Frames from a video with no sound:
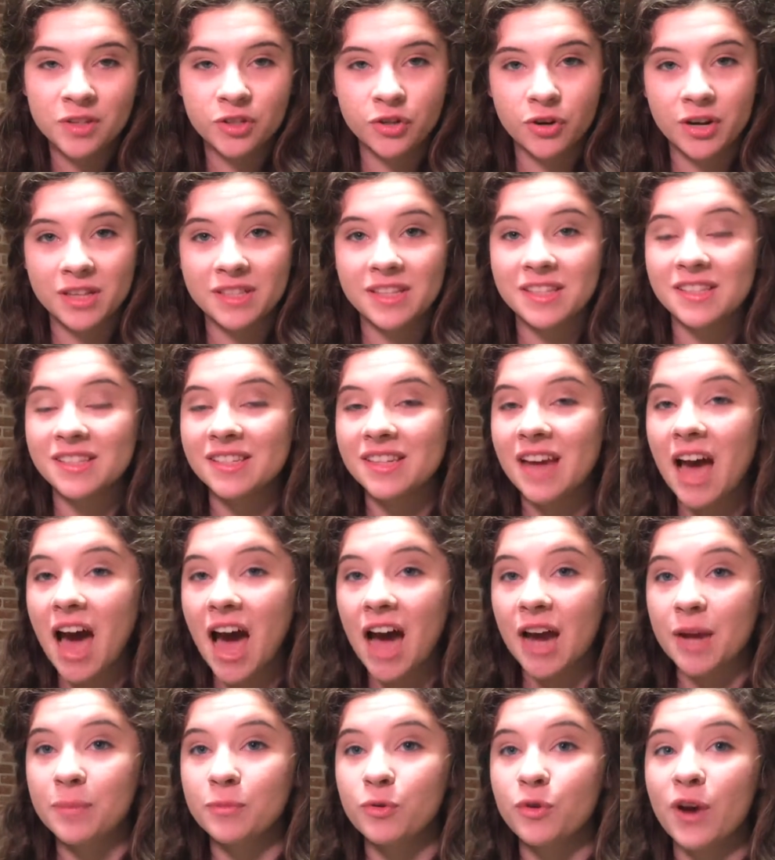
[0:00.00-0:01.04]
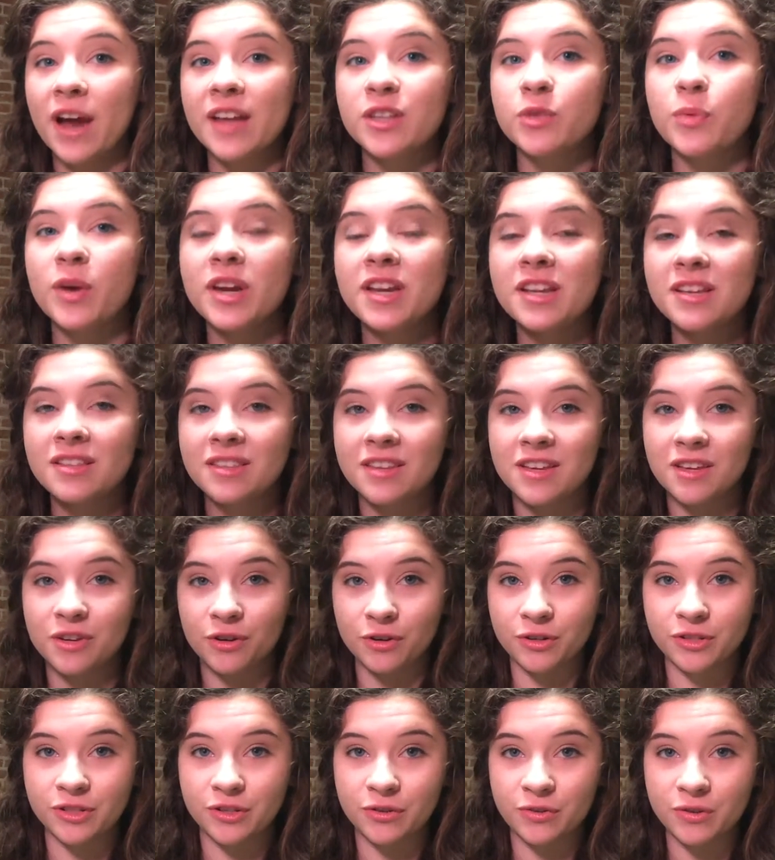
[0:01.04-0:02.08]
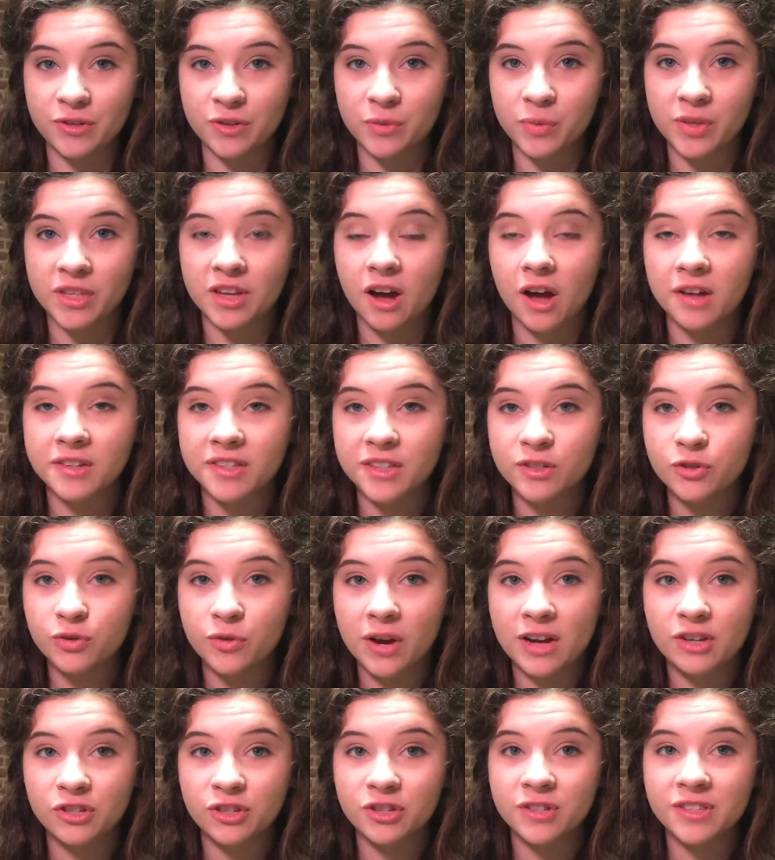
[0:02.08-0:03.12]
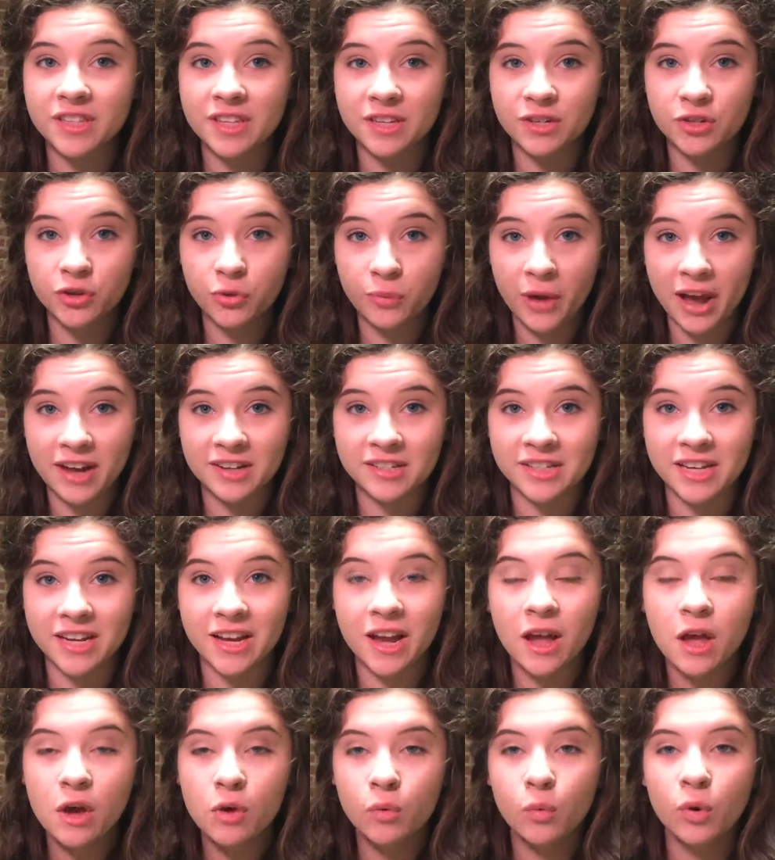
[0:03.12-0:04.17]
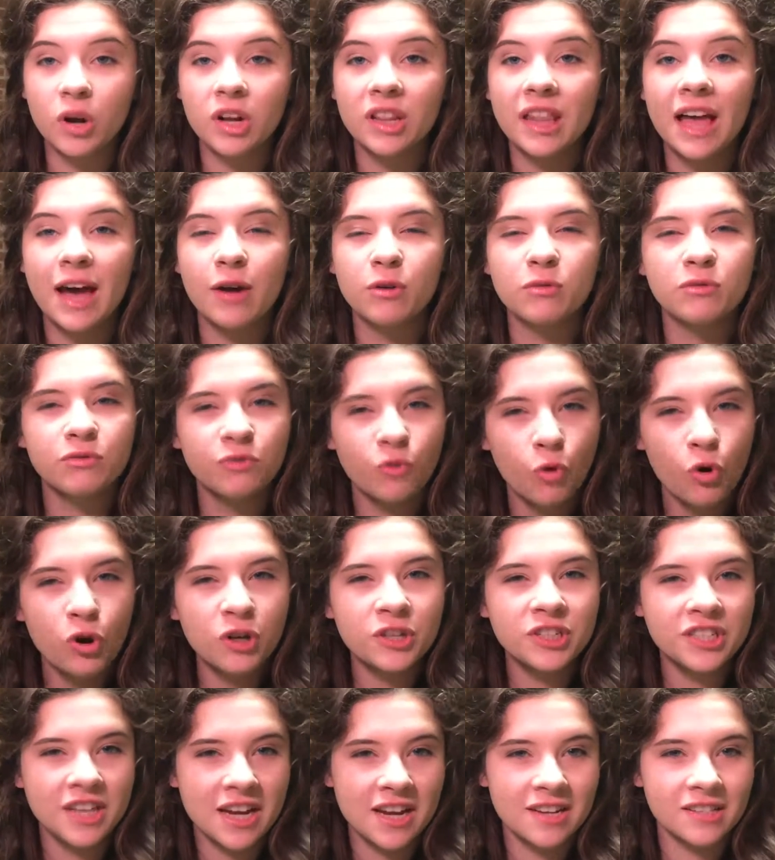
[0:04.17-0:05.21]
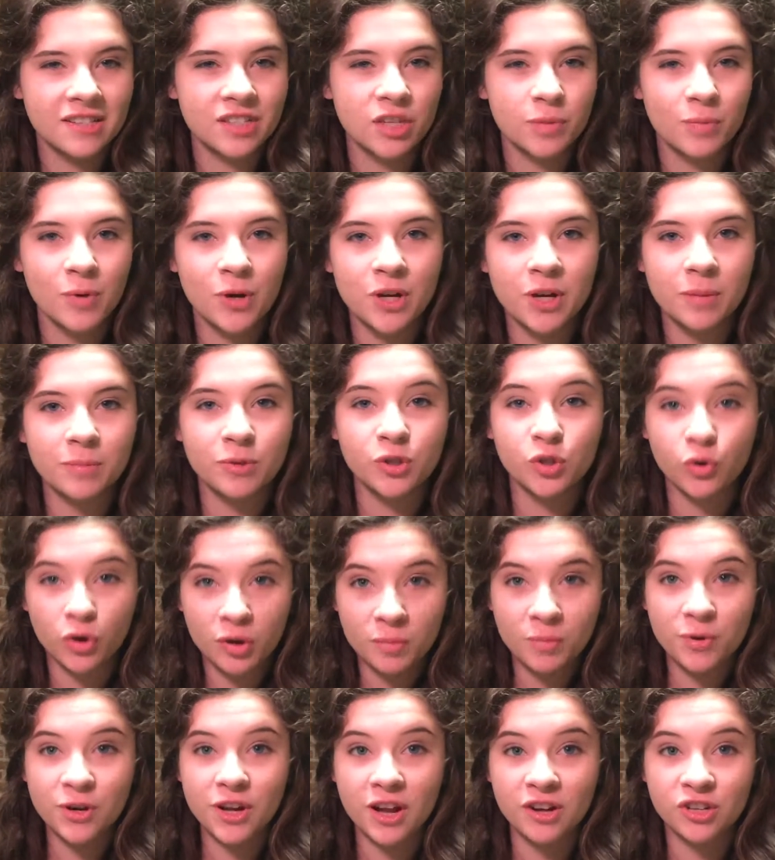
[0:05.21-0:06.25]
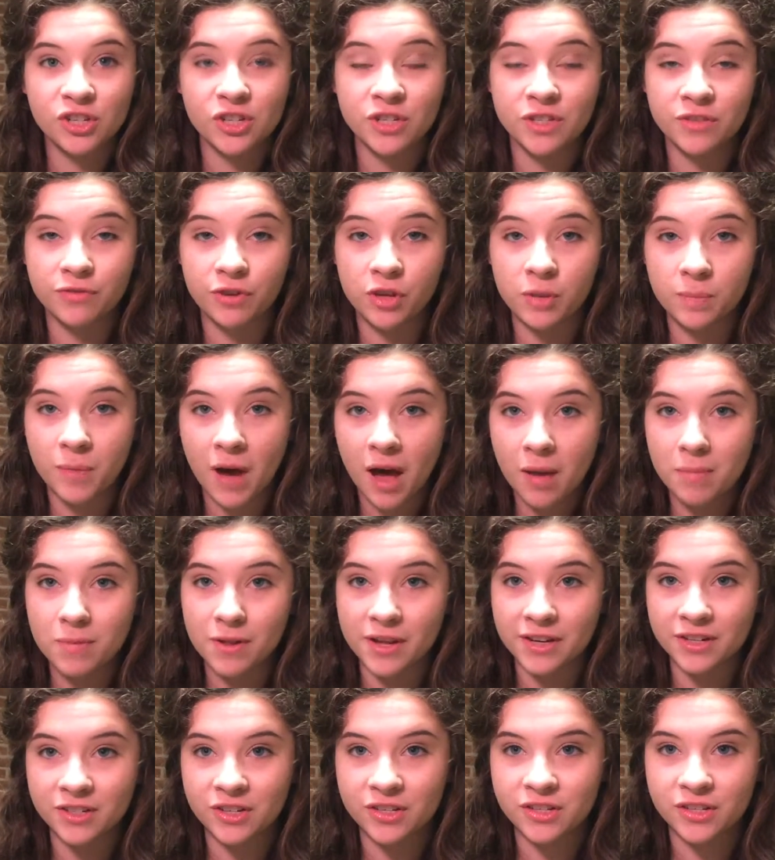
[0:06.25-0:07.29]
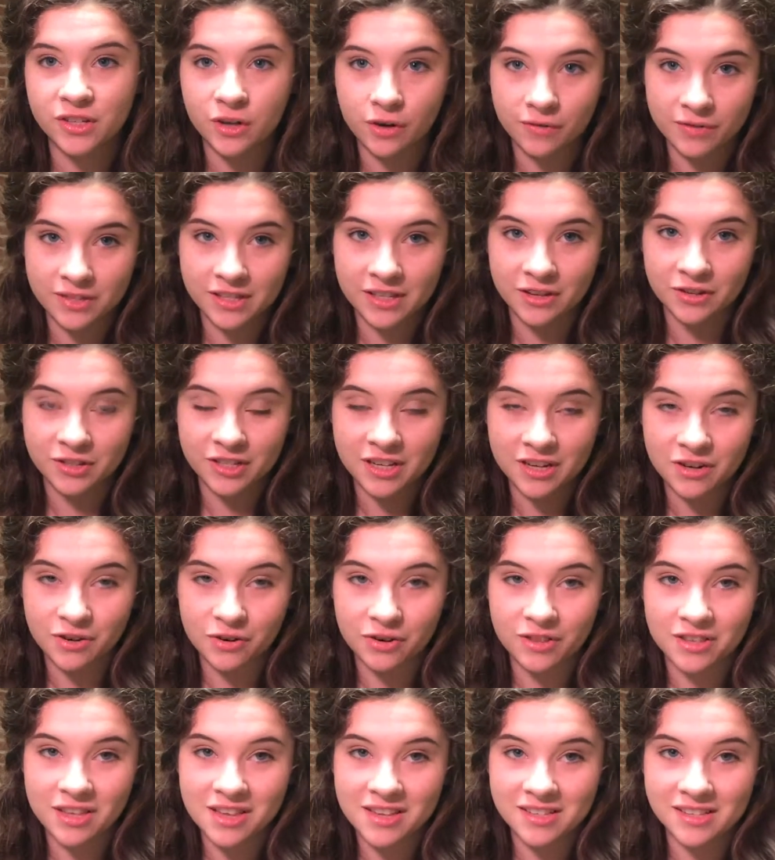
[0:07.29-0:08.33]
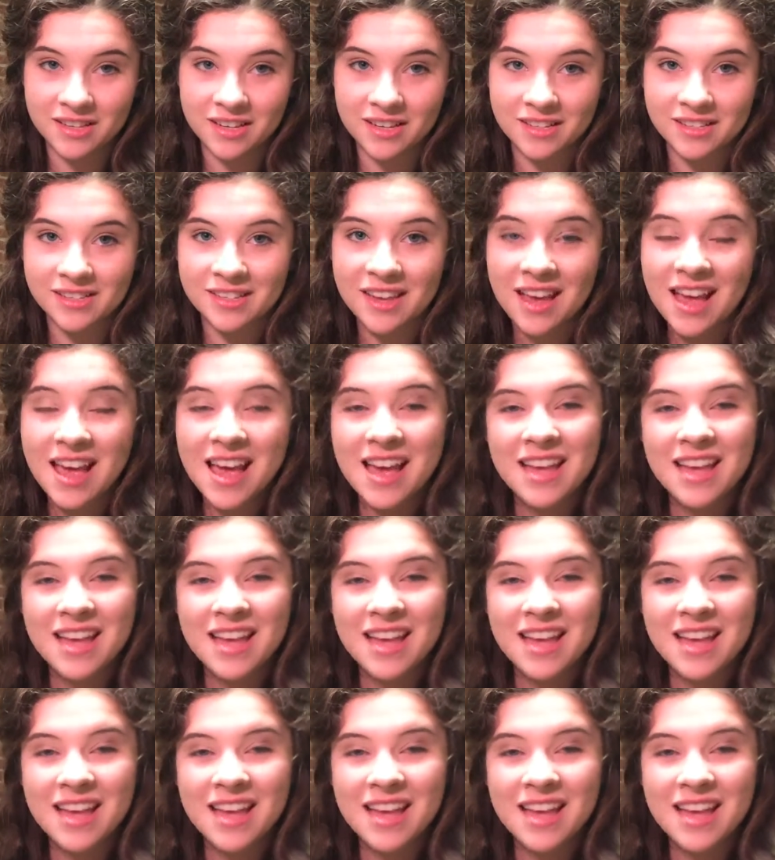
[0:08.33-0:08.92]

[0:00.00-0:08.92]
During this time, graduating theater students with concentrations in directing were allowed 4 days to put up short productions for the public to serve as their senior thesis.